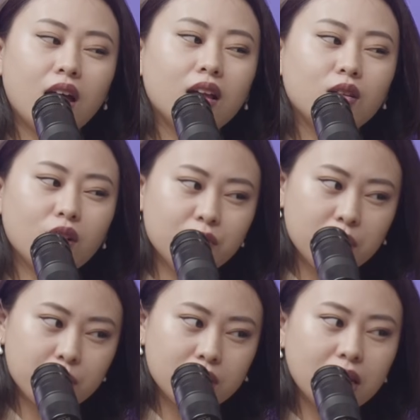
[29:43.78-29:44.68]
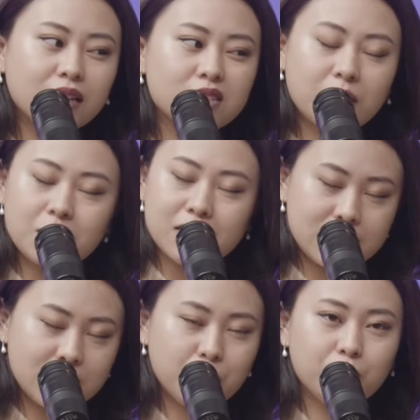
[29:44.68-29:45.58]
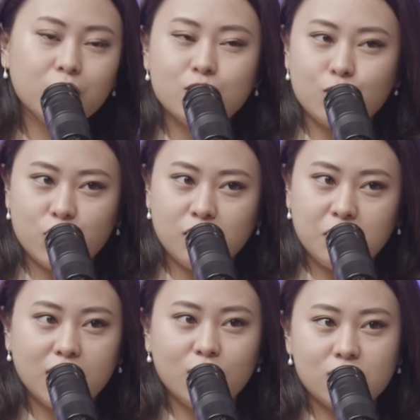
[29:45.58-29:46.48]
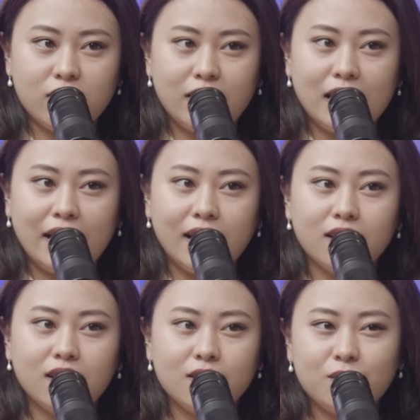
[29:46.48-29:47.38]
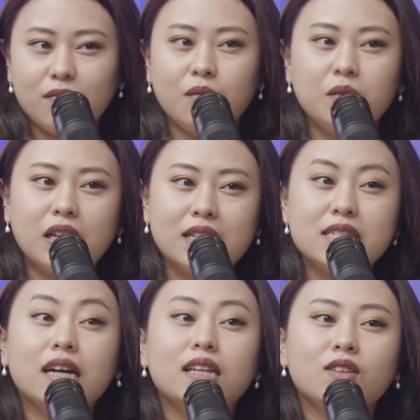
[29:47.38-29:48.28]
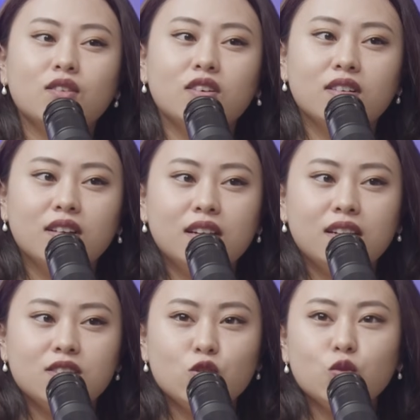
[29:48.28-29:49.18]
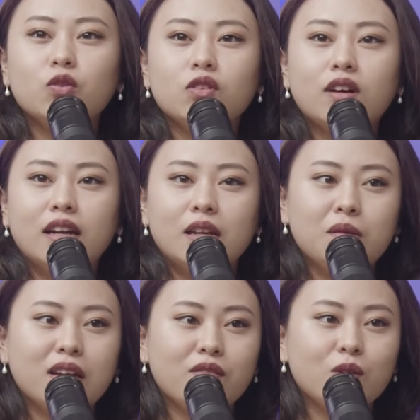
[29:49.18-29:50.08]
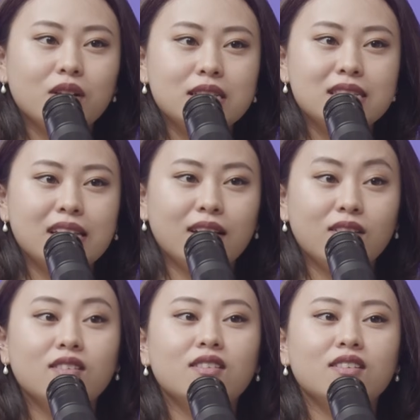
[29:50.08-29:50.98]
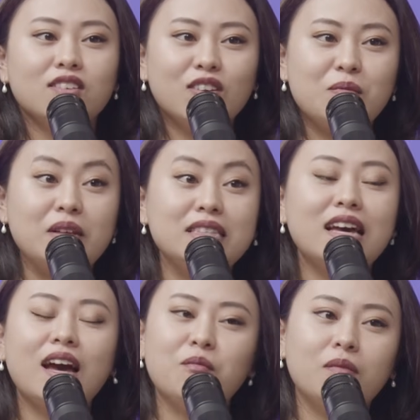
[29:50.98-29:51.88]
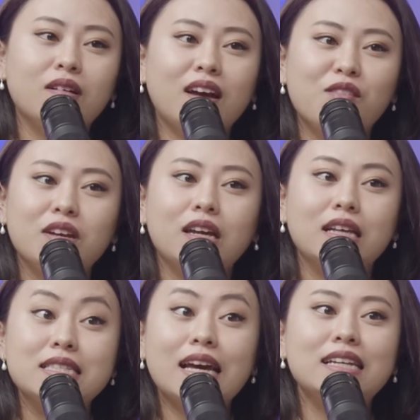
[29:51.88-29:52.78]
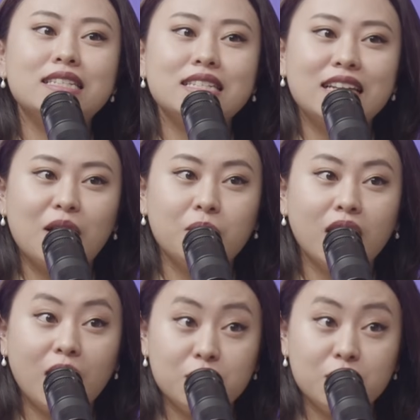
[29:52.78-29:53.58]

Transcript: lot of people, sometimes I see people on social media also, they're like, I mean, ajikali though, chitumuto karne bhi, everyone is like, oh, you know, I'm having anxiety, I'm